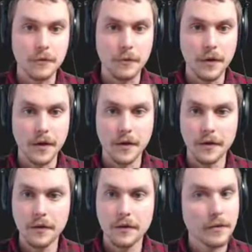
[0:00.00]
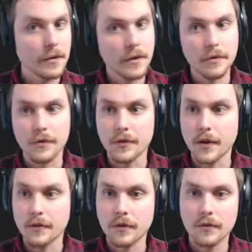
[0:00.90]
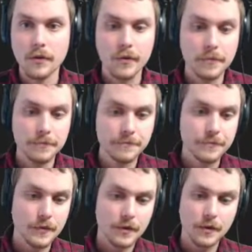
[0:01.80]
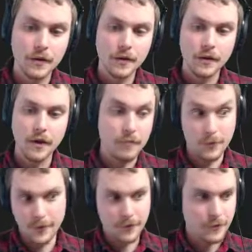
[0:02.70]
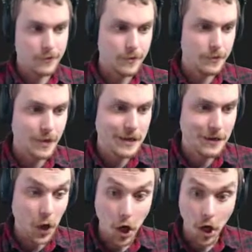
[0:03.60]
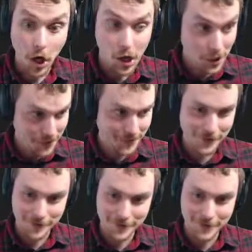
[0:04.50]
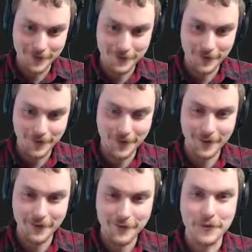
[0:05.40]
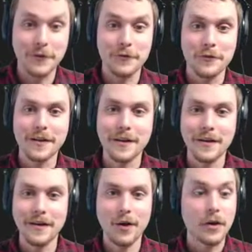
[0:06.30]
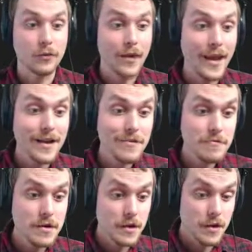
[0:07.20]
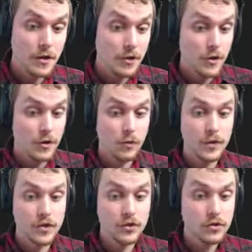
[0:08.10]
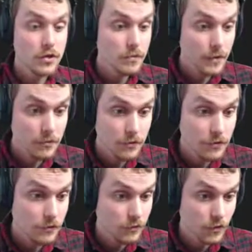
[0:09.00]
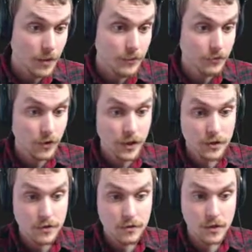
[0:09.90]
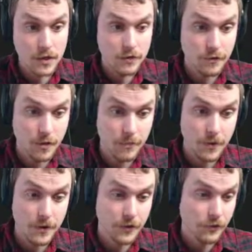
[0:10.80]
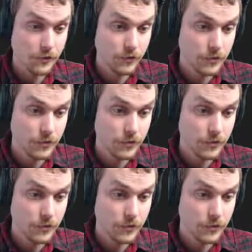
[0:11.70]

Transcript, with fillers: well. There we go. There's that access token uh, molars. It's an, an unsecure uh, string. Uh, okay, so now we should be able to drop straight into get Dropbox.